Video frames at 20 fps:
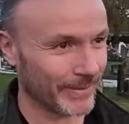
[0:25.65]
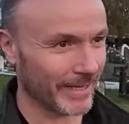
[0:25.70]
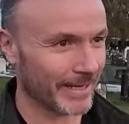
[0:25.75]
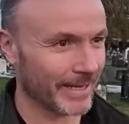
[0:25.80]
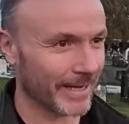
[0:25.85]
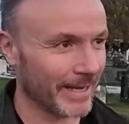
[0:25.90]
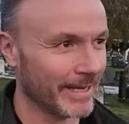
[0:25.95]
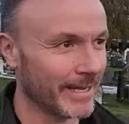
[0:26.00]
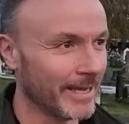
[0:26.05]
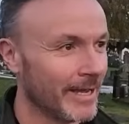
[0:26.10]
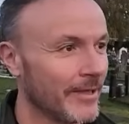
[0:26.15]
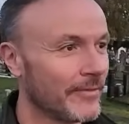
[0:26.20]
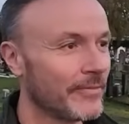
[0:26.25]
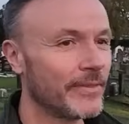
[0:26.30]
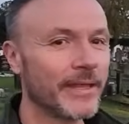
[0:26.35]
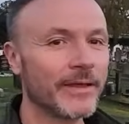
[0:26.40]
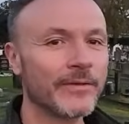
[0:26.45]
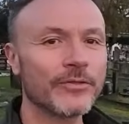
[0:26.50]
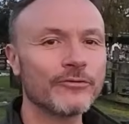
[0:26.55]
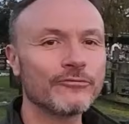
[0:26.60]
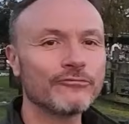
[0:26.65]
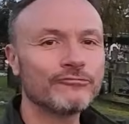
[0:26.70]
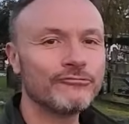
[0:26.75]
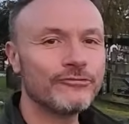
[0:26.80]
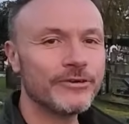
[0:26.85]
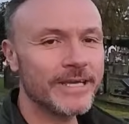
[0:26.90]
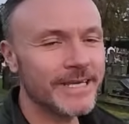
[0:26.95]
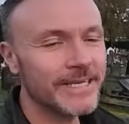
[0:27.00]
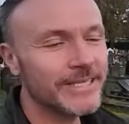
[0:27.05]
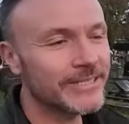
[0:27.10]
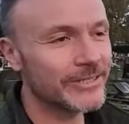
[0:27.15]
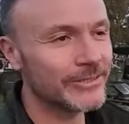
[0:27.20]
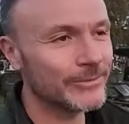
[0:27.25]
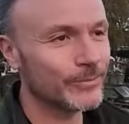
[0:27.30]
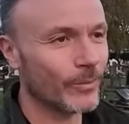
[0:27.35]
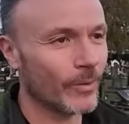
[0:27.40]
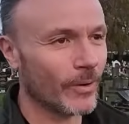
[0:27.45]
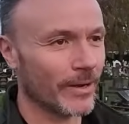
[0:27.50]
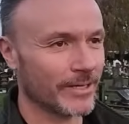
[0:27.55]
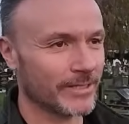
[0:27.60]
Okay, now the
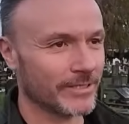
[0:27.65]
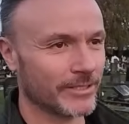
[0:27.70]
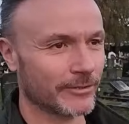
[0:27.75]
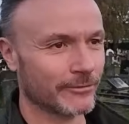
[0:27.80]
reason why it's